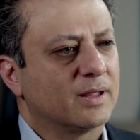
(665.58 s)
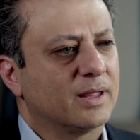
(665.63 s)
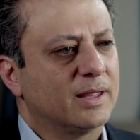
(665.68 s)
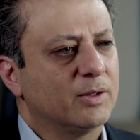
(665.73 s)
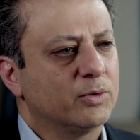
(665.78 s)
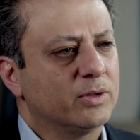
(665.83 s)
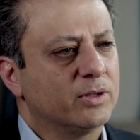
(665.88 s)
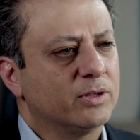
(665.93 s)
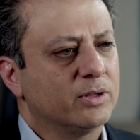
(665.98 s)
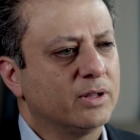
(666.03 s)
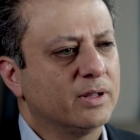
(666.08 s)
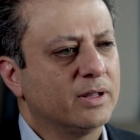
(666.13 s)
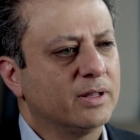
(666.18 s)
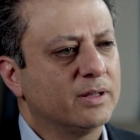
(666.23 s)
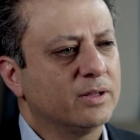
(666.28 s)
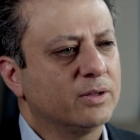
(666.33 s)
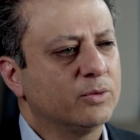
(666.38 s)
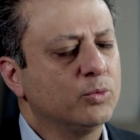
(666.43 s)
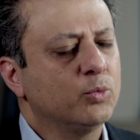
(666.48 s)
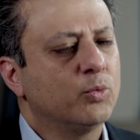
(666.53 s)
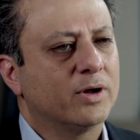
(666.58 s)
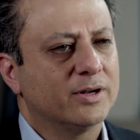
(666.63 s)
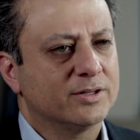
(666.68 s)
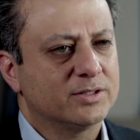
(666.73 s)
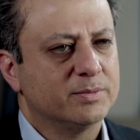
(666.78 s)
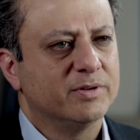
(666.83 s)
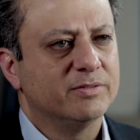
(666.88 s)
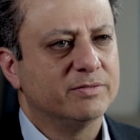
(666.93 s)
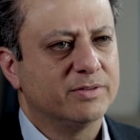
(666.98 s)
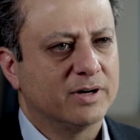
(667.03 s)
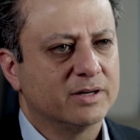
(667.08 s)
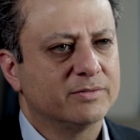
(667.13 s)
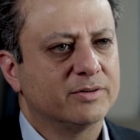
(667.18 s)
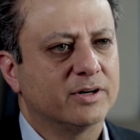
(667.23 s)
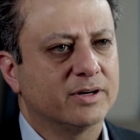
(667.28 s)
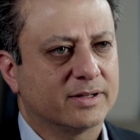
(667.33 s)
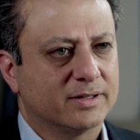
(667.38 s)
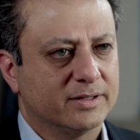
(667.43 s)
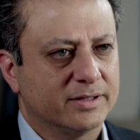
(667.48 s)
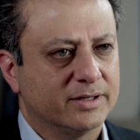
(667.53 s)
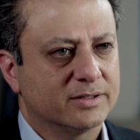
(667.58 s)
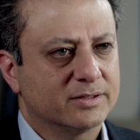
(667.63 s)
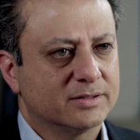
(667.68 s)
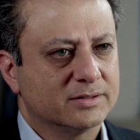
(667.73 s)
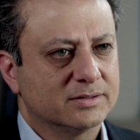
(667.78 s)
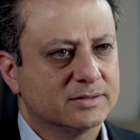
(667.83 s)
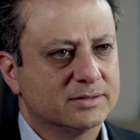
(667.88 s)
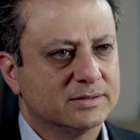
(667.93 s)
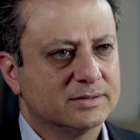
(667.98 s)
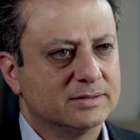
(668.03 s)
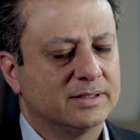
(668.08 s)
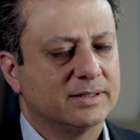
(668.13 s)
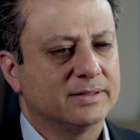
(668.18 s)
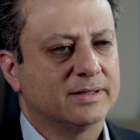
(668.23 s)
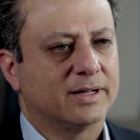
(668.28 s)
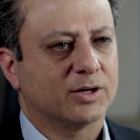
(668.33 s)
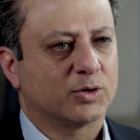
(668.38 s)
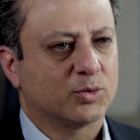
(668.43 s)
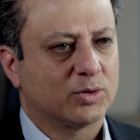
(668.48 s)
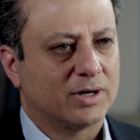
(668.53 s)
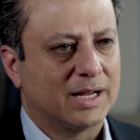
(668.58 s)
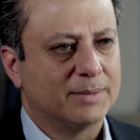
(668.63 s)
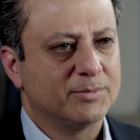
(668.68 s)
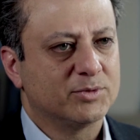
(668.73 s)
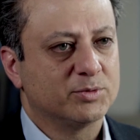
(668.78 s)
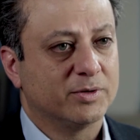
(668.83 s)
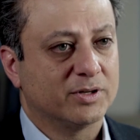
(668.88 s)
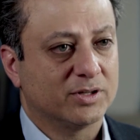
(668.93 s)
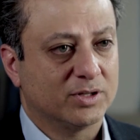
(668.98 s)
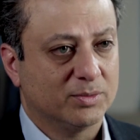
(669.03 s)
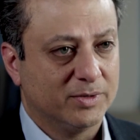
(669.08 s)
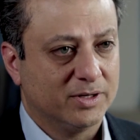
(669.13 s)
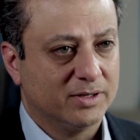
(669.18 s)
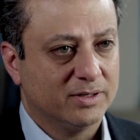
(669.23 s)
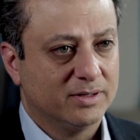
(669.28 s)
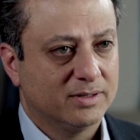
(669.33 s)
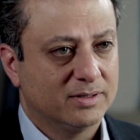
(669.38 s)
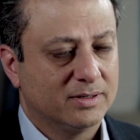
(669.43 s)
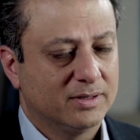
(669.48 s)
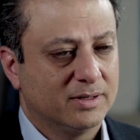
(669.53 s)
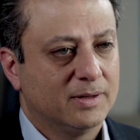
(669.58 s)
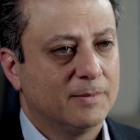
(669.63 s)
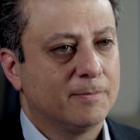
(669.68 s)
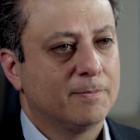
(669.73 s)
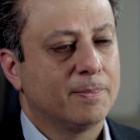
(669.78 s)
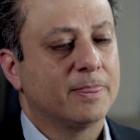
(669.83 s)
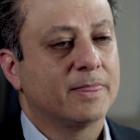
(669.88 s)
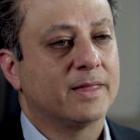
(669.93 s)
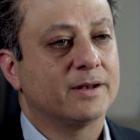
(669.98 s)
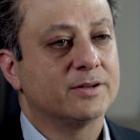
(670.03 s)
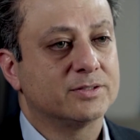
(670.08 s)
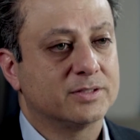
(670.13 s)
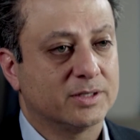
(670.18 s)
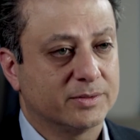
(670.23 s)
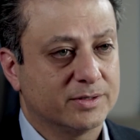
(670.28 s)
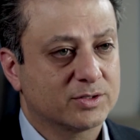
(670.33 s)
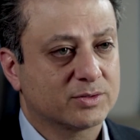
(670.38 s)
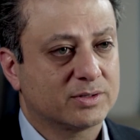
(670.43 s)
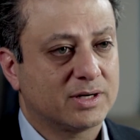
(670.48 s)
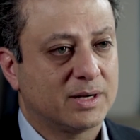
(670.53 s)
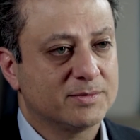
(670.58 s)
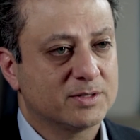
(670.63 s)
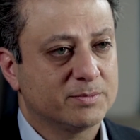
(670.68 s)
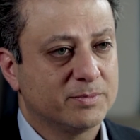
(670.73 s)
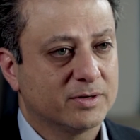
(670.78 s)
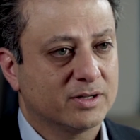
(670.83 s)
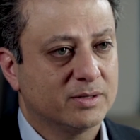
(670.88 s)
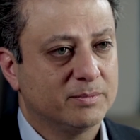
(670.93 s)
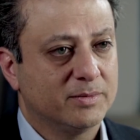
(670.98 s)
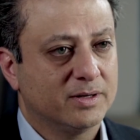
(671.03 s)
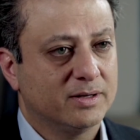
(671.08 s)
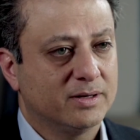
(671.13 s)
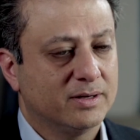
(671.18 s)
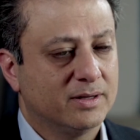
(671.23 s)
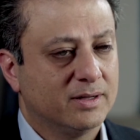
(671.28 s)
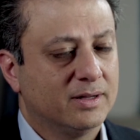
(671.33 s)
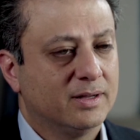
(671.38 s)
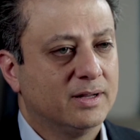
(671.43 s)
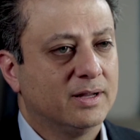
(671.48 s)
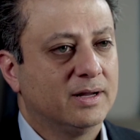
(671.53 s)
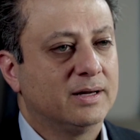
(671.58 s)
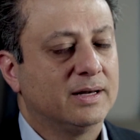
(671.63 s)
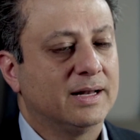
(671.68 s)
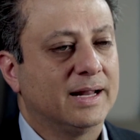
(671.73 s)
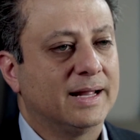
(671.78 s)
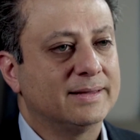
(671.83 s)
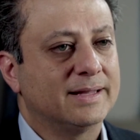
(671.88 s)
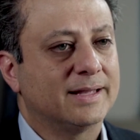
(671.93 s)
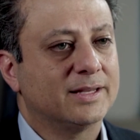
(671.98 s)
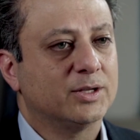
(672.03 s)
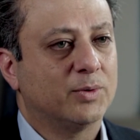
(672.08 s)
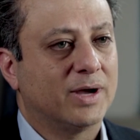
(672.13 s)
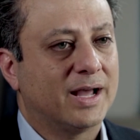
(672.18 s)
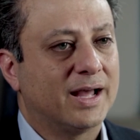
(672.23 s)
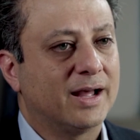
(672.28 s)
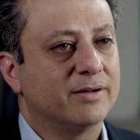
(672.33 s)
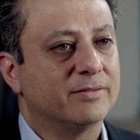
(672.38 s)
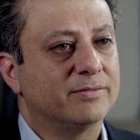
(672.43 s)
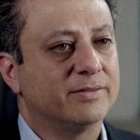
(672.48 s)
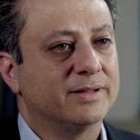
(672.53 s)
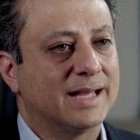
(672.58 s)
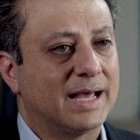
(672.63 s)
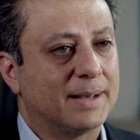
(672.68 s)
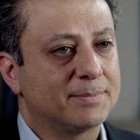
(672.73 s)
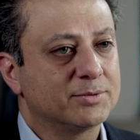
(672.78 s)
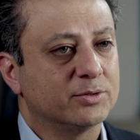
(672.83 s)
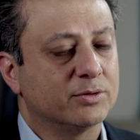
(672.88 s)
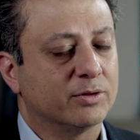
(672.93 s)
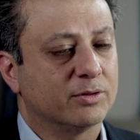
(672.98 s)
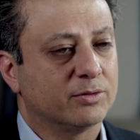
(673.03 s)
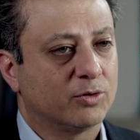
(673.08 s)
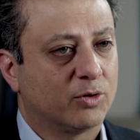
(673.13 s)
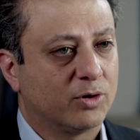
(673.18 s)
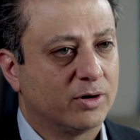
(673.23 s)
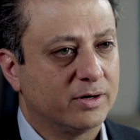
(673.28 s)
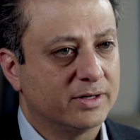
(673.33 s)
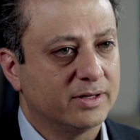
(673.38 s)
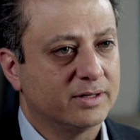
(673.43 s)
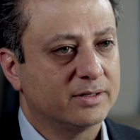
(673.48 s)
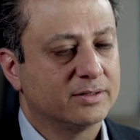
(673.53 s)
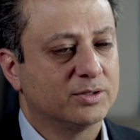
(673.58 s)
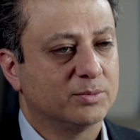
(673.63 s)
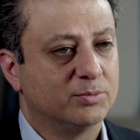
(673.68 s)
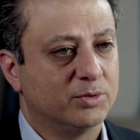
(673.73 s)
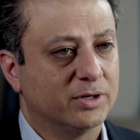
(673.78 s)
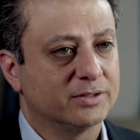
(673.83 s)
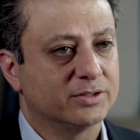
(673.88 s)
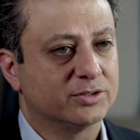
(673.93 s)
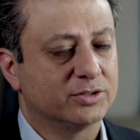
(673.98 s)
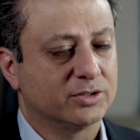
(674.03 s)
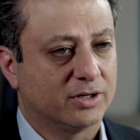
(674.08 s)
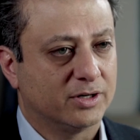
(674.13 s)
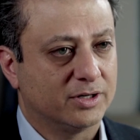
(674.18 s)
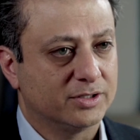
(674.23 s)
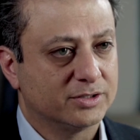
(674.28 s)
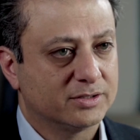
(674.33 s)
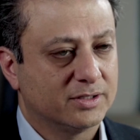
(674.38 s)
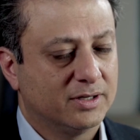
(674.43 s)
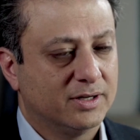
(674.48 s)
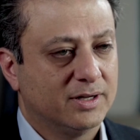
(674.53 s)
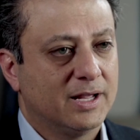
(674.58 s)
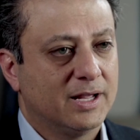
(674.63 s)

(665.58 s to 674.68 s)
you want it to be very, very clear that a crime has been committed, that a serious crime has been committed, and that you have the absolute authority to bring the charge.